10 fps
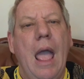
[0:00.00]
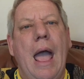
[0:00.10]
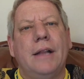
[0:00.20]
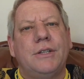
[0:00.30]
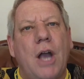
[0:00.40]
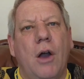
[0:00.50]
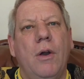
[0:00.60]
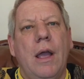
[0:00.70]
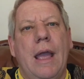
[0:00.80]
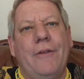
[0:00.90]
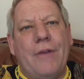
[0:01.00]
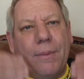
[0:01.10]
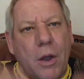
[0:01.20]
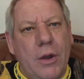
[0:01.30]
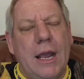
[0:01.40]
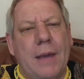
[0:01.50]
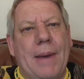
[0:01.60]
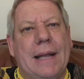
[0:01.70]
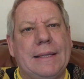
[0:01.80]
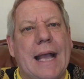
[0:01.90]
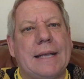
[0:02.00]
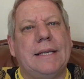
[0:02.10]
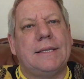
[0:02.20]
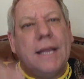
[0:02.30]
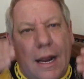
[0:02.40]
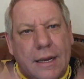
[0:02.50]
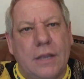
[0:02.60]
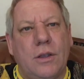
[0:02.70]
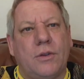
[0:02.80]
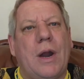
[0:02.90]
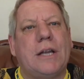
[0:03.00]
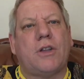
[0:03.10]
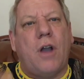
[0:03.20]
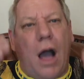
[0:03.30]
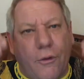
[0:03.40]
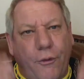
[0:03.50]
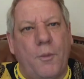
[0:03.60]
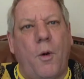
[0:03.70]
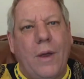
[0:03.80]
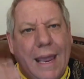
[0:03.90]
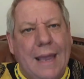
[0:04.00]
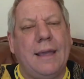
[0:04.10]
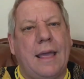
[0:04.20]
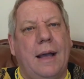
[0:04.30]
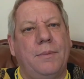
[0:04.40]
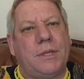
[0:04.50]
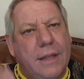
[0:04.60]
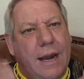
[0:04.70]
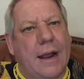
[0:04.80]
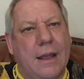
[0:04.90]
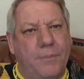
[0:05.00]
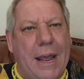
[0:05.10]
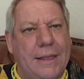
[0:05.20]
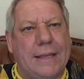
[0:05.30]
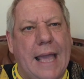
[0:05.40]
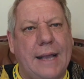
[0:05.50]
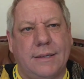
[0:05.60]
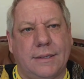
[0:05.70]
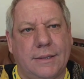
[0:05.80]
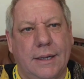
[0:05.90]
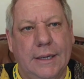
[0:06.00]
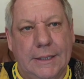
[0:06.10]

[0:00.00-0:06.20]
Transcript: And so, if I'm moaning about taxes, then I need to trust God for more income so that I can pay the taxes